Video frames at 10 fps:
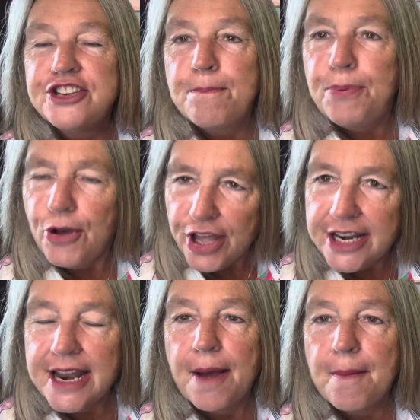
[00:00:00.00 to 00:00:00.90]
put
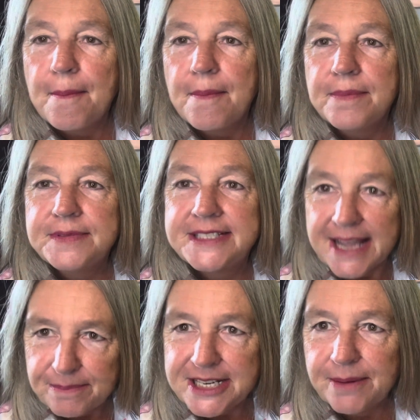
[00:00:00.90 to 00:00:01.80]

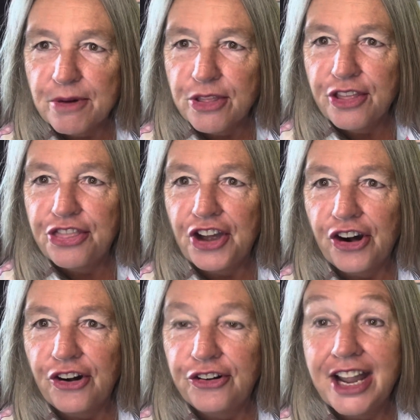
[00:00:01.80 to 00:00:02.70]
September the
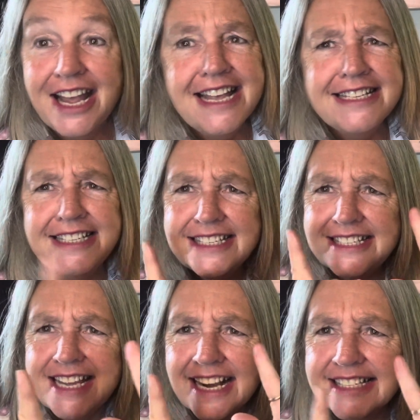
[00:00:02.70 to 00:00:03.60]
3rd,
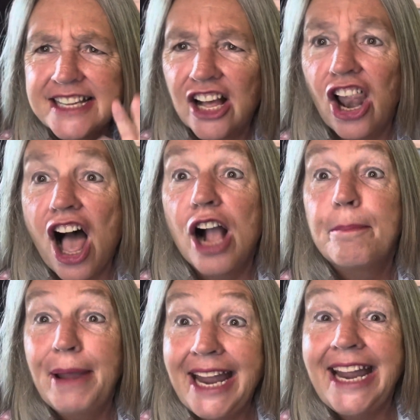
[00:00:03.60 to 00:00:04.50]
6 o'clock
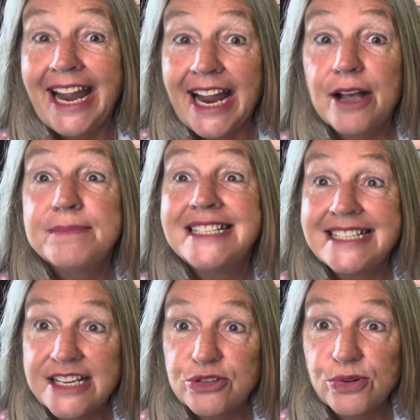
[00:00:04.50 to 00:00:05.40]
p.m.
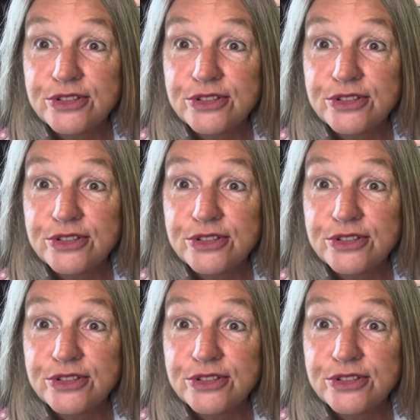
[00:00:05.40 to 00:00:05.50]
Central